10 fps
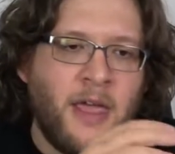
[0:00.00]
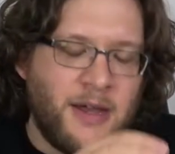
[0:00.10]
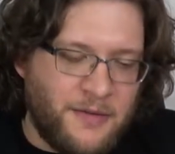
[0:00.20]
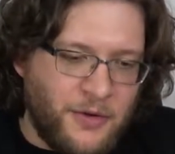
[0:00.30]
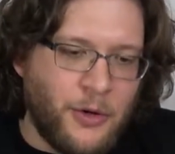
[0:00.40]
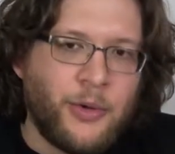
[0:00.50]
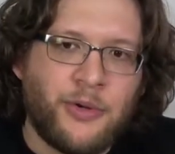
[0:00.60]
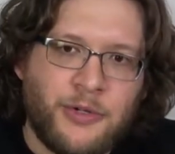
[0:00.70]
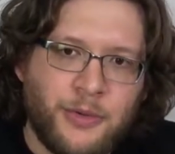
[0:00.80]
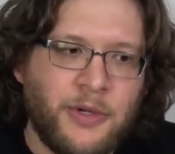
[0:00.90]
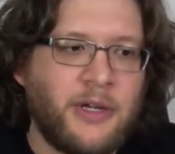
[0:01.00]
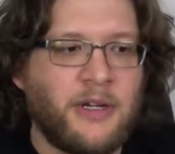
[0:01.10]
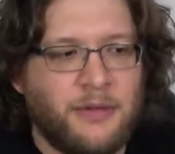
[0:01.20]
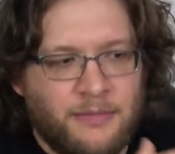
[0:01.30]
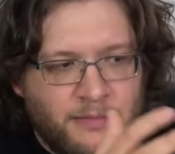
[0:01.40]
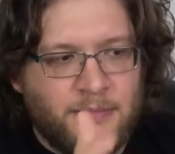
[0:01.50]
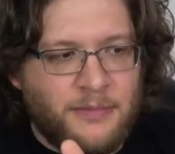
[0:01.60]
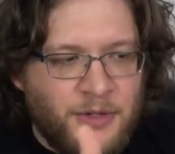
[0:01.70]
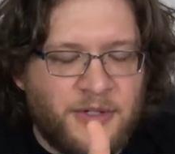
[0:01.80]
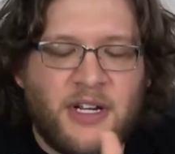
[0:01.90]
And if you know what you're doing and
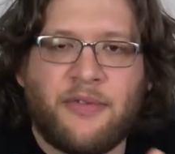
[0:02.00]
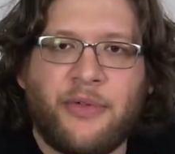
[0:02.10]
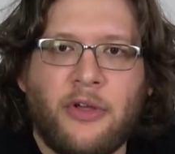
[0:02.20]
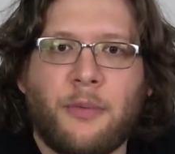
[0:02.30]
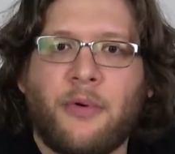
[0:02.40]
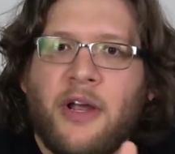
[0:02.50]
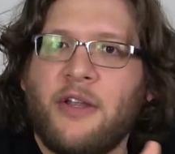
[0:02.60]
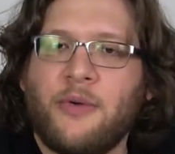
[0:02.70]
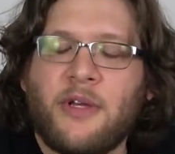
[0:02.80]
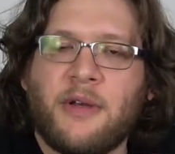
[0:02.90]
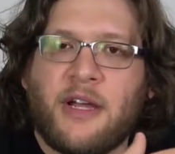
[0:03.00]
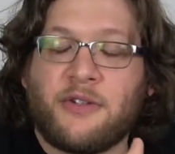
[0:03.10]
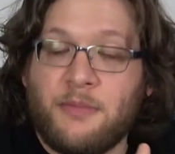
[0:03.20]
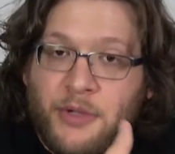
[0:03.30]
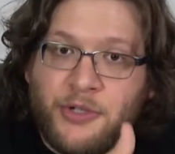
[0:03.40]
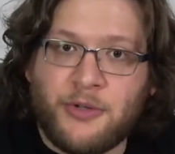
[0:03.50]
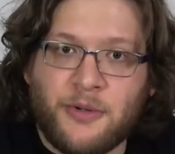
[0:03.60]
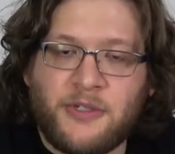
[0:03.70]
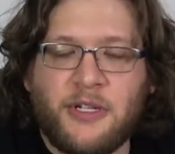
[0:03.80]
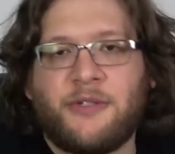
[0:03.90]
you set everything up right, you can actually build your
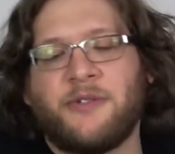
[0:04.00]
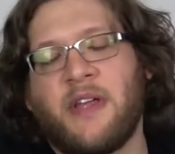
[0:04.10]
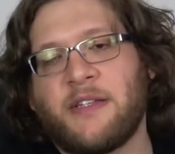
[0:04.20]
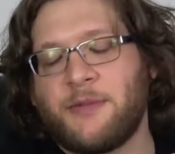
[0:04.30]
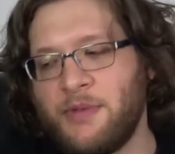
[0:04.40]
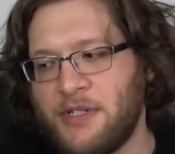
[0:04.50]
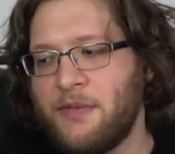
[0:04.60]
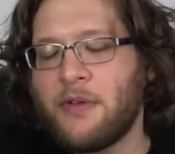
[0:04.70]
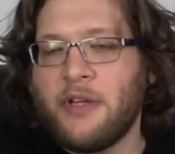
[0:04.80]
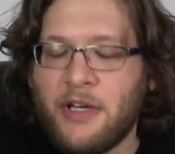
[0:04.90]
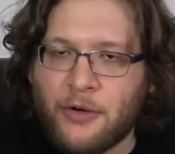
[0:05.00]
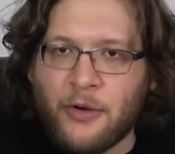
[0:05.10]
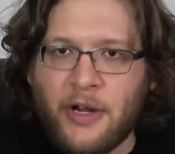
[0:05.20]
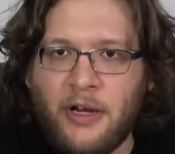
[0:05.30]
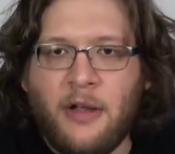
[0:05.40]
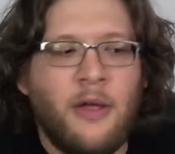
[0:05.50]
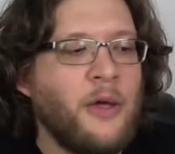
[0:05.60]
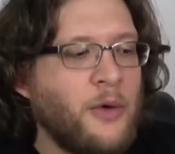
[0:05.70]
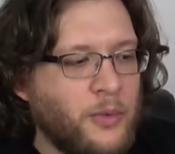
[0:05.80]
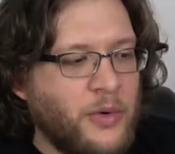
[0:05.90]
own sensors that specifically integrate
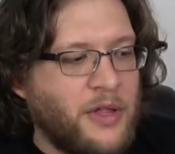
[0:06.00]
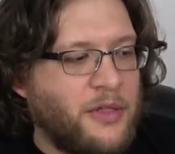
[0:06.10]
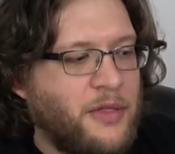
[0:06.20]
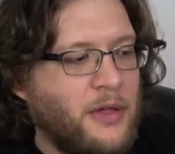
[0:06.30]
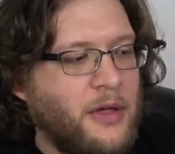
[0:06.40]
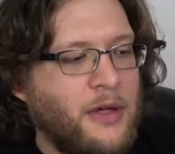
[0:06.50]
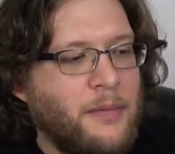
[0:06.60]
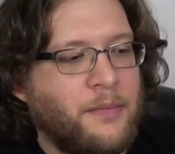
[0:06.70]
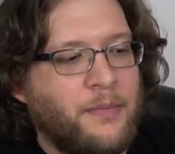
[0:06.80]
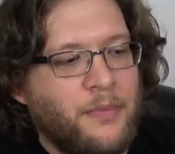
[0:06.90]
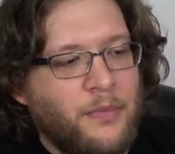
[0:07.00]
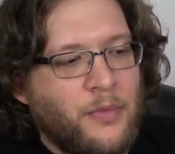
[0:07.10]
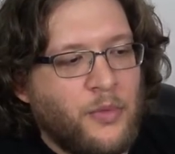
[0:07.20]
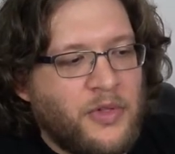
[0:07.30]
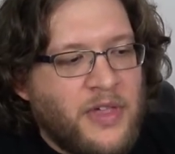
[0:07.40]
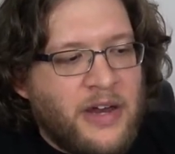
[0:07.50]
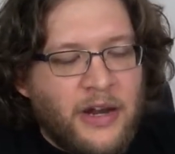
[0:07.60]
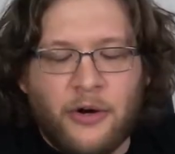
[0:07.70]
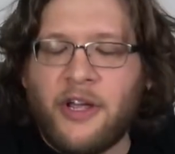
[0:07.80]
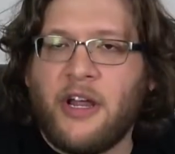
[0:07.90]
with that
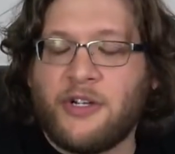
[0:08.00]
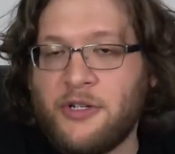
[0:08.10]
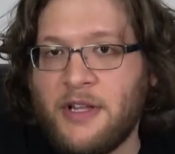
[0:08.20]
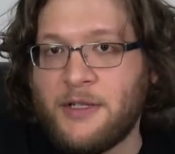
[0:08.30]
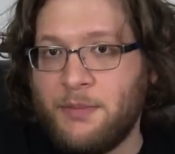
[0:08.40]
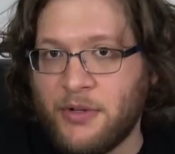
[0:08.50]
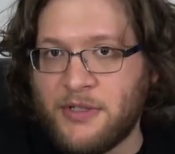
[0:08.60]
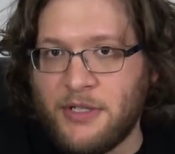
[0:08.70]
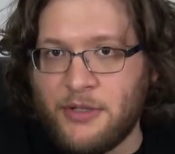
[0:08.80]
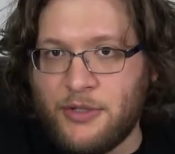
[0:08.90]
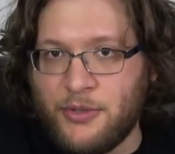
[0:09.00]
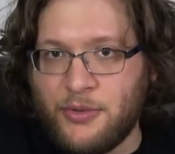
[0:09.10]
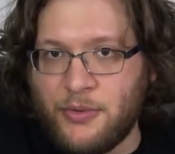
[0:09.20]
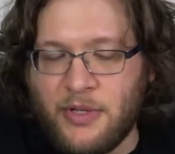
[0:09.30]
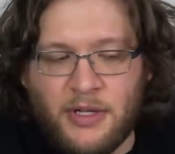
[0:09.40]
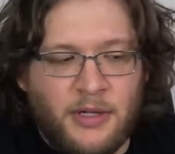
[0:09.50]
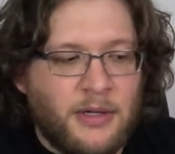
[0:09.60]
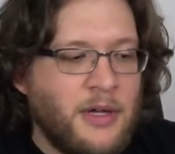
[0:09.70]
header connection that's built into the